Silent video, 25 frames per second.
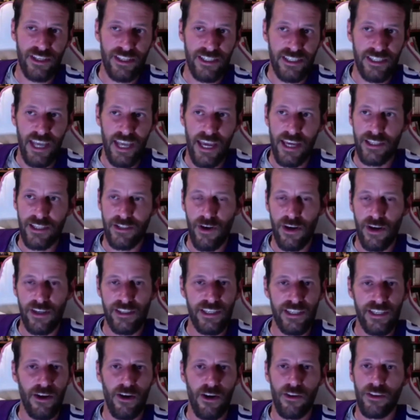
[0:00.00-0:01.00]
State, so I
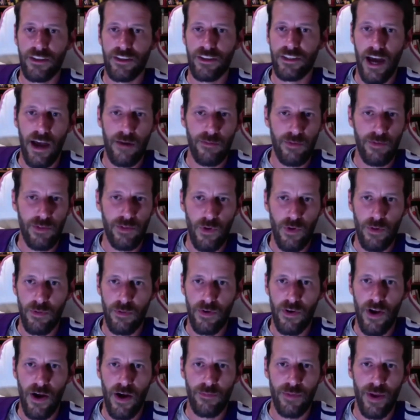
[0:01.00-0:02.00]
see it all the time with women
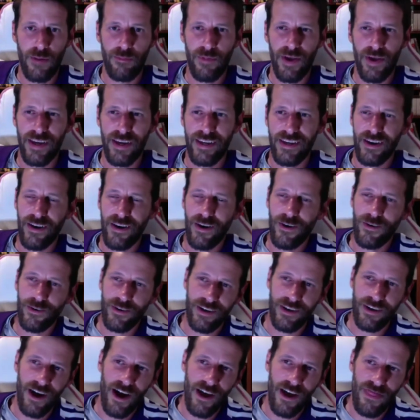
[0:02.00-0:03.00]
yeah. around me. I'm like, oh
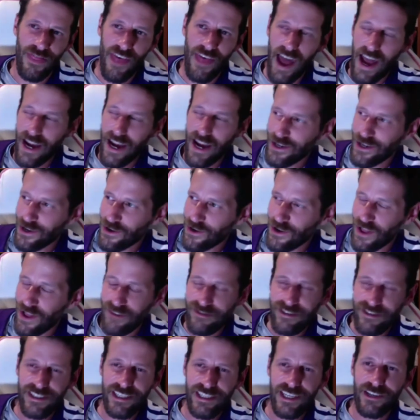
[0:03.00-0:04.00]
God, that girl, I've
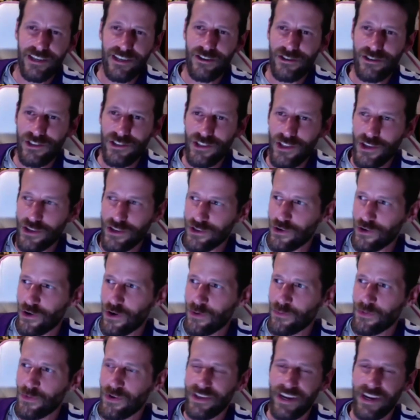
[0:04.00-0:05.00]
seen her. She looked
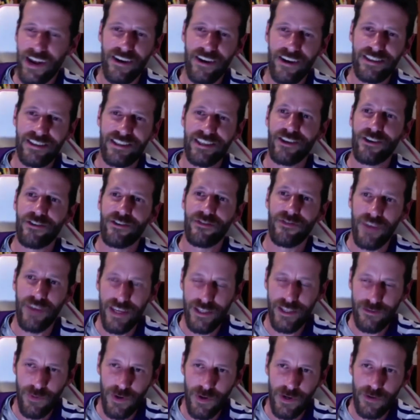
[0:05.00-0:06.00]
normal. And now I see her
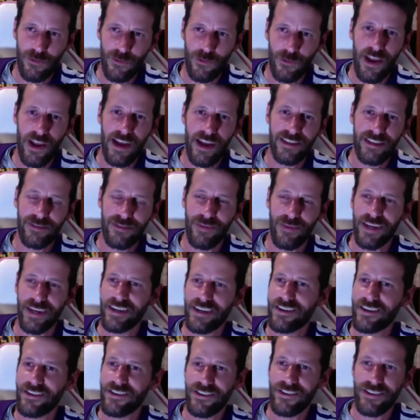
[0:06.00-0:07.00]
Facebook rants. I'm
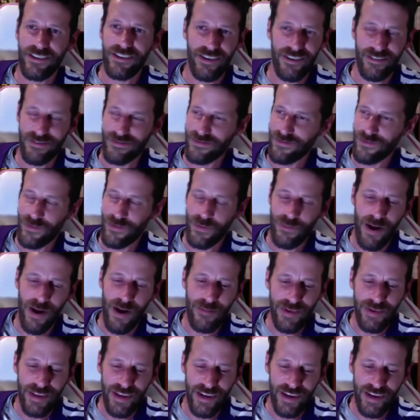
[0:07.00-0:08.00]
like, uh, remind
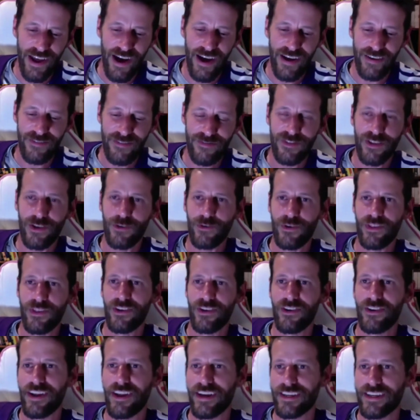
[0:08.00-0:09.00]
me to not flirt with
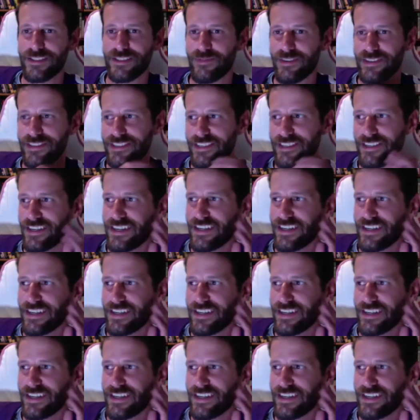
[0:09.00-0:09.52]
her next time I see her.